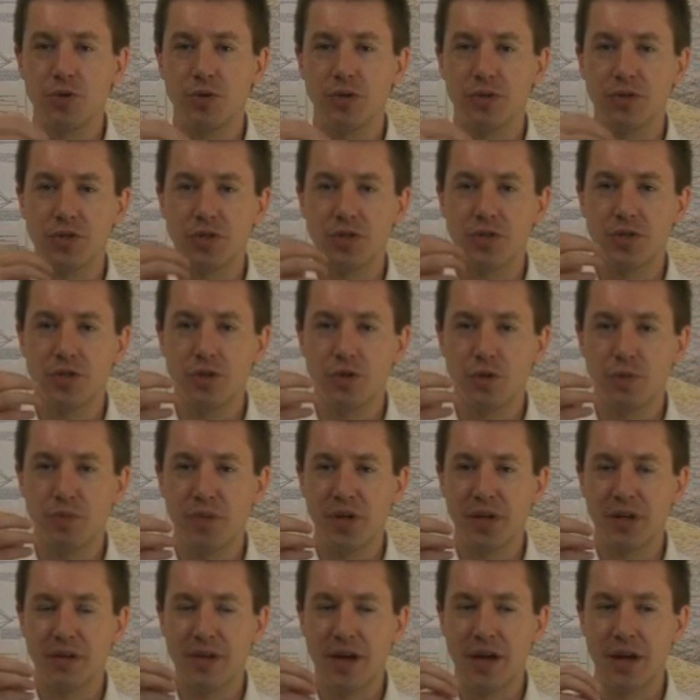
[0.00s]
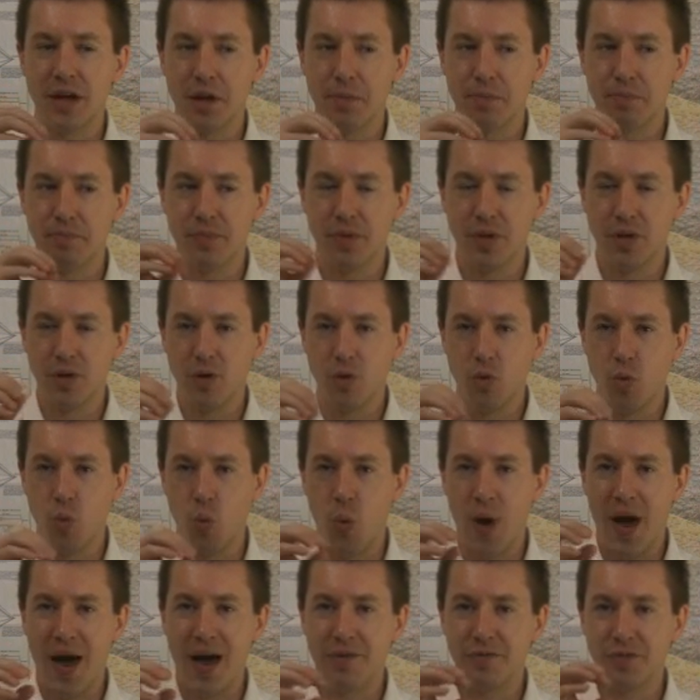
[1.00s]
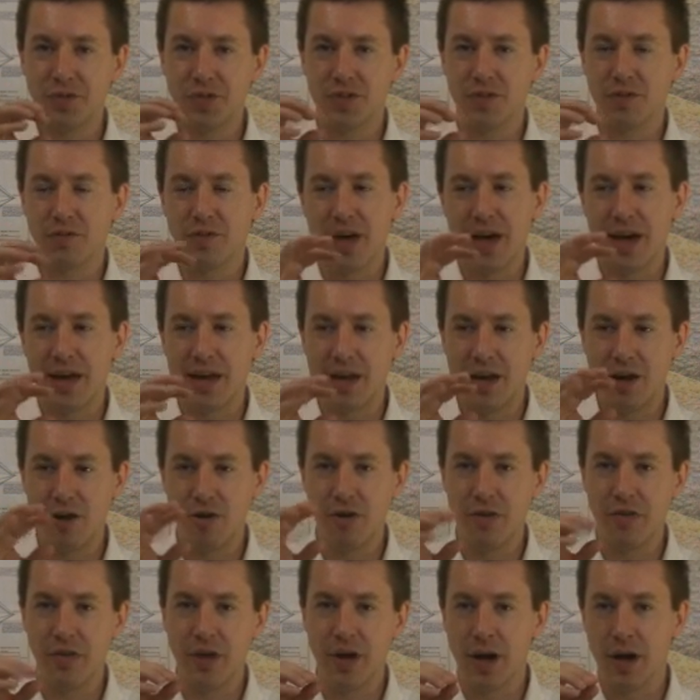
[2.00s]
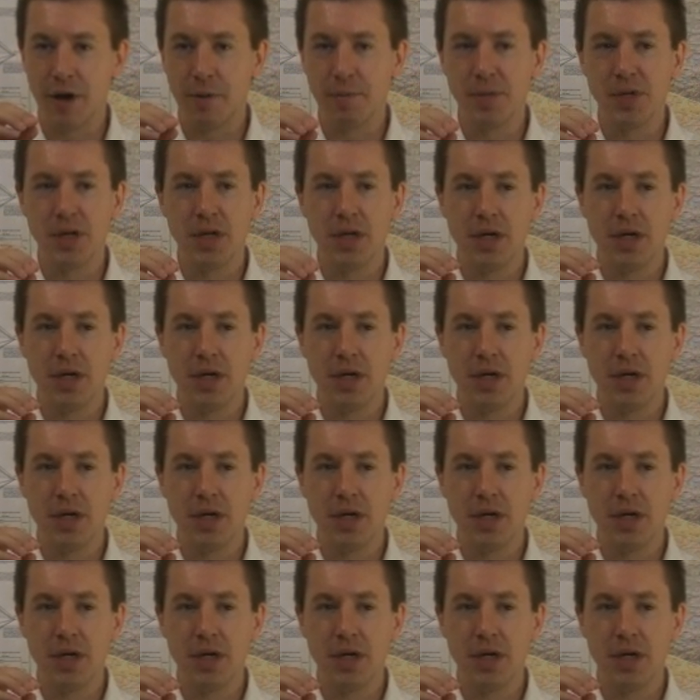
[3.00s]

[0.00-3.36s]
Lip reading: You can still pick that up, wafts of that here and there.